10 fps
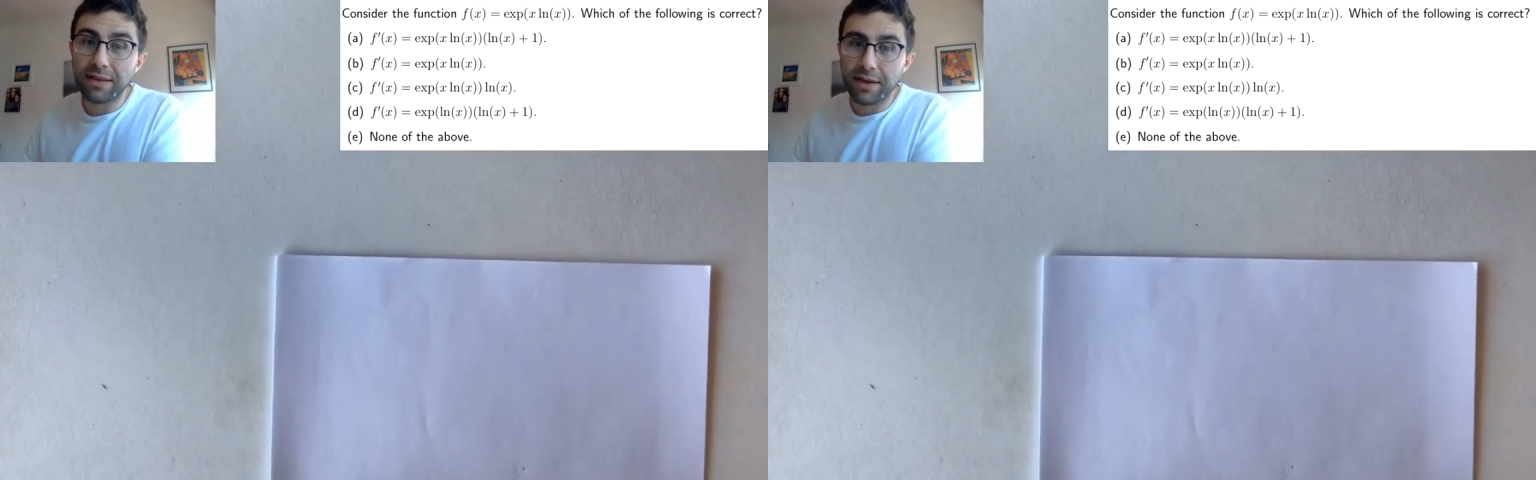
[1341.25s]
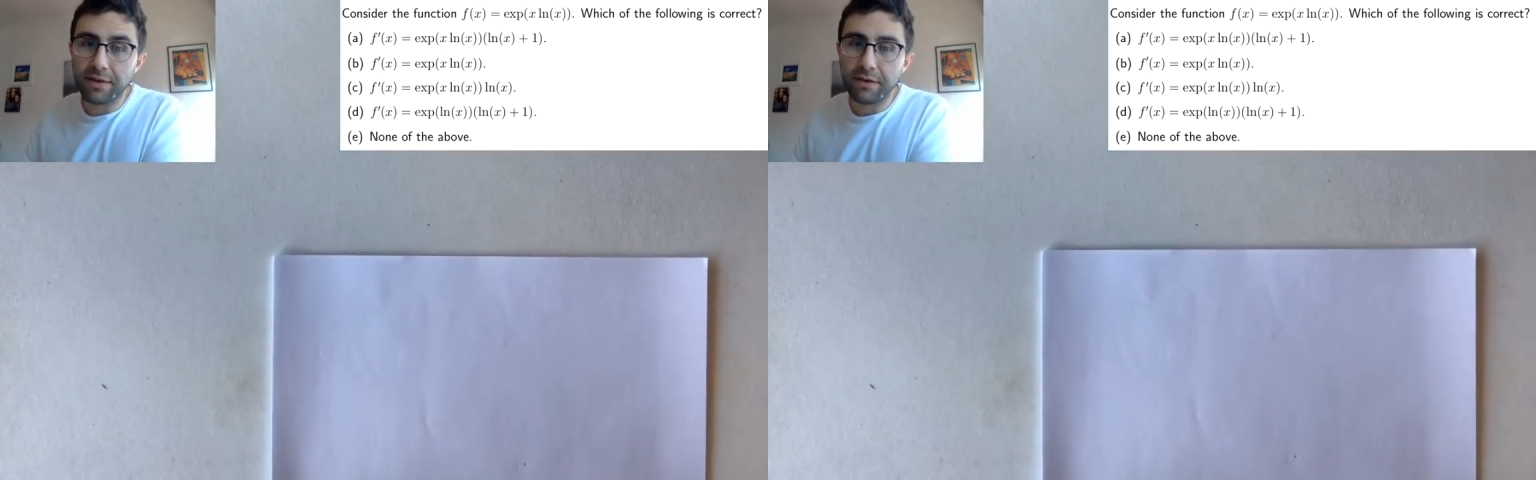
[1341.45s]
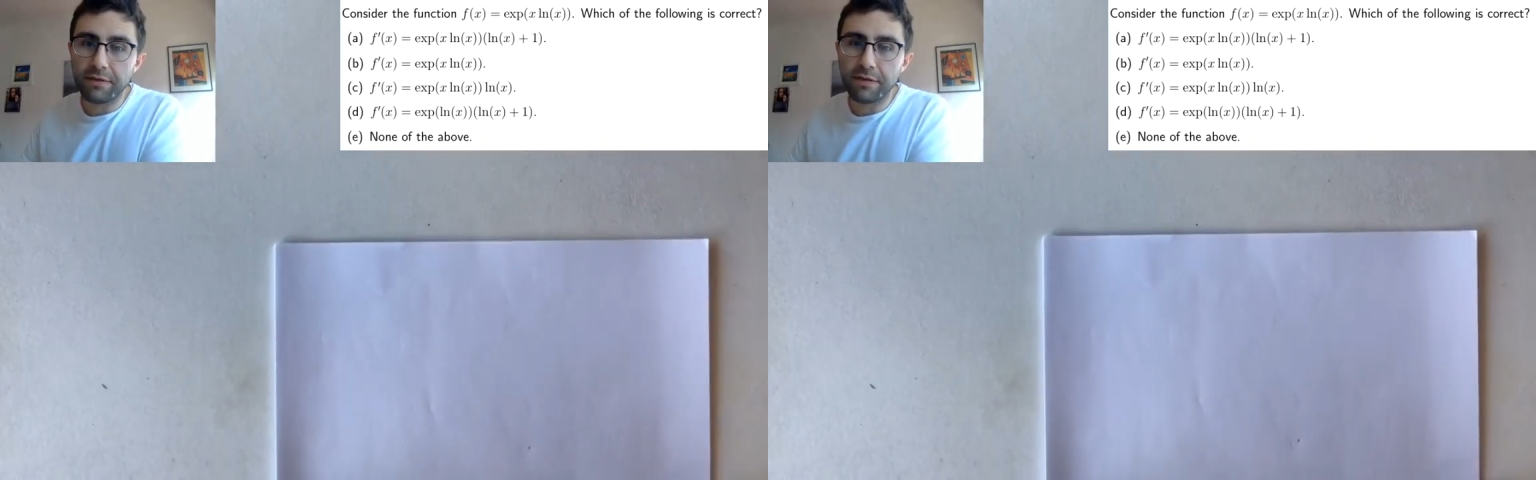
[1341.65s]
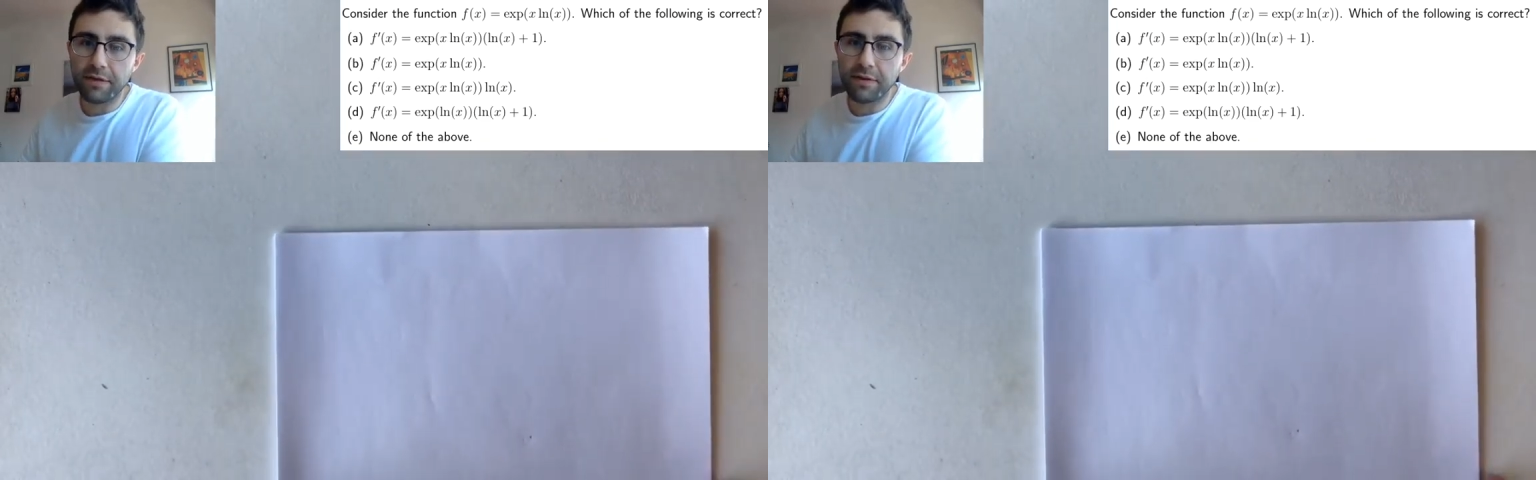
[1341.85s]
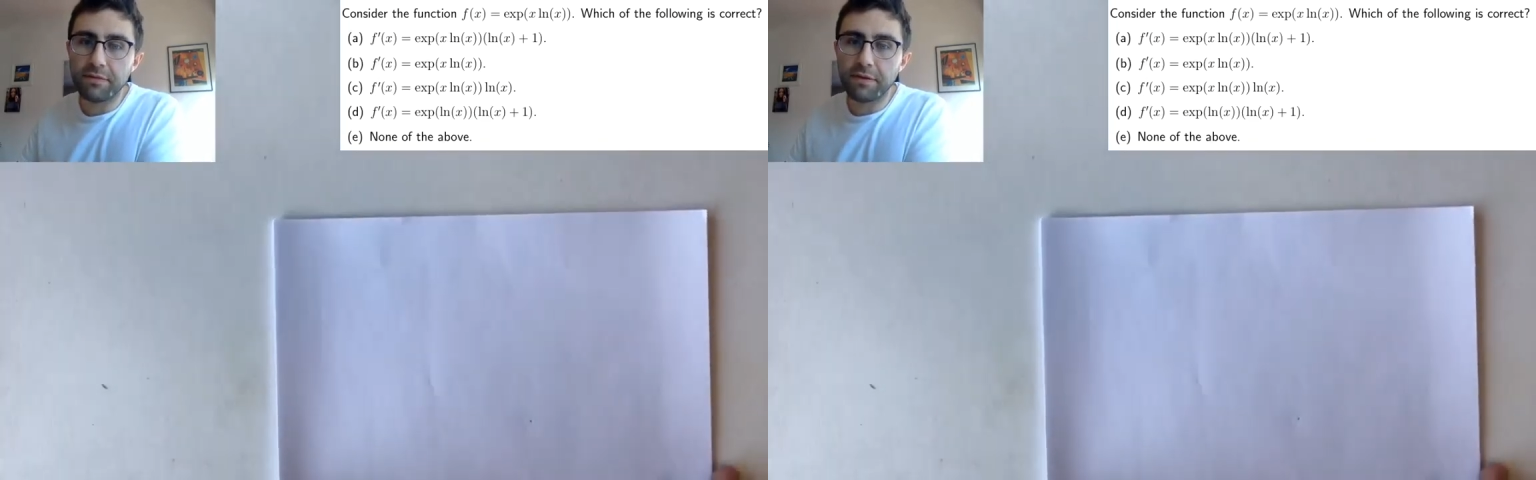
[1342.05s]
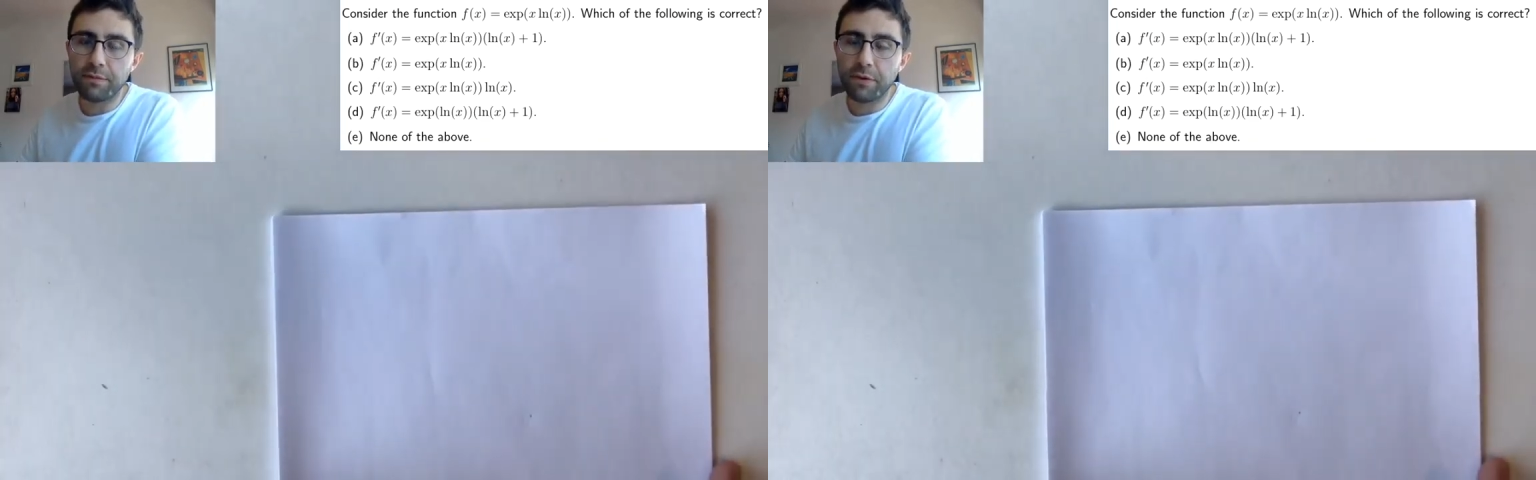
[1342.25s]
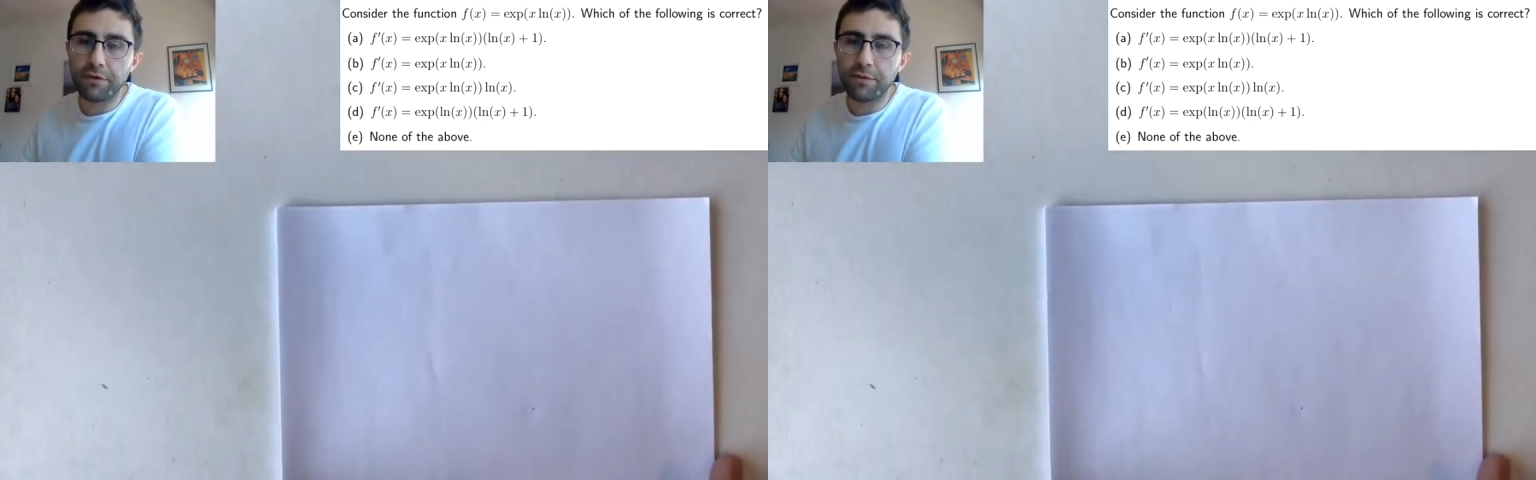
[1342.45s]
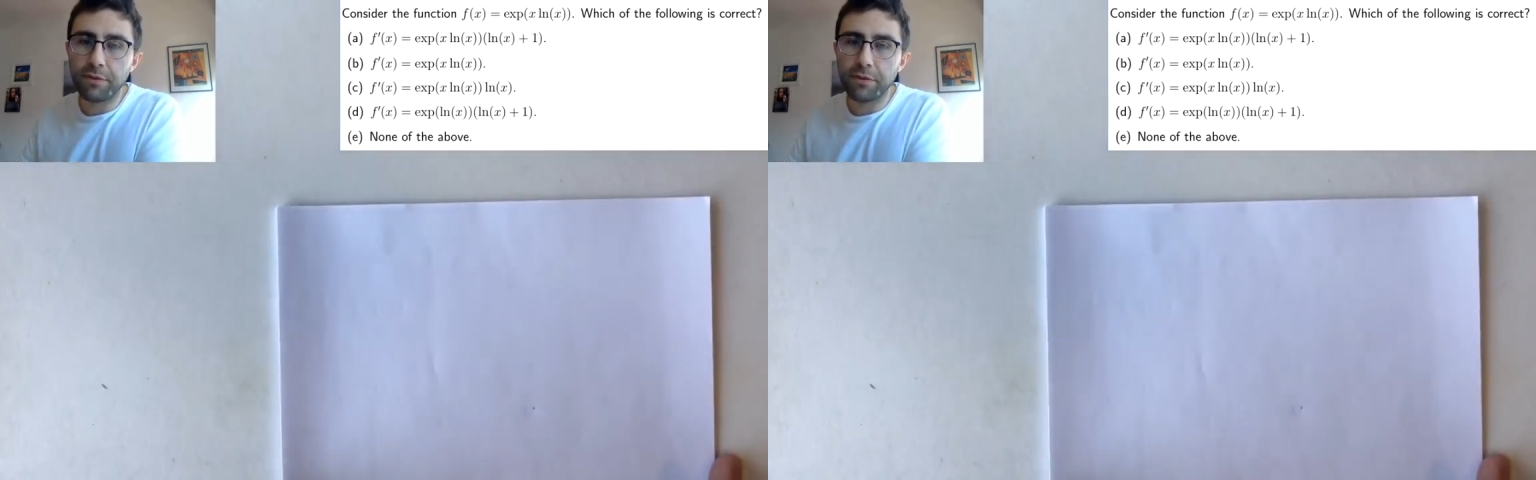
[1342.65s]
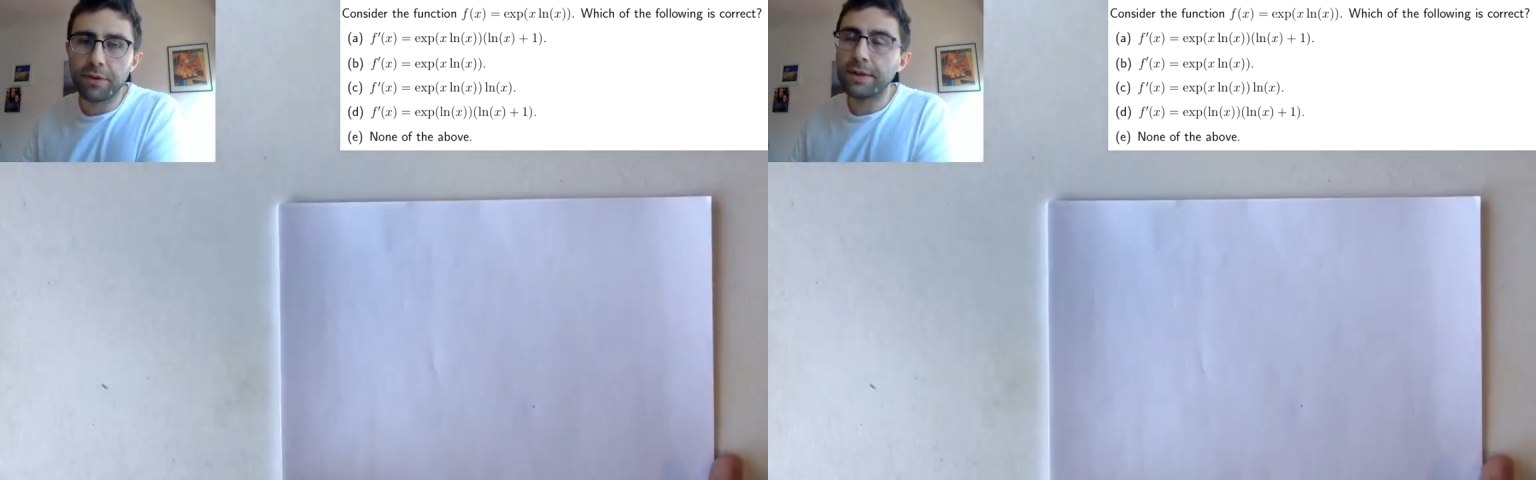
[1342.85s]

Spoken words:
like this. It's possible.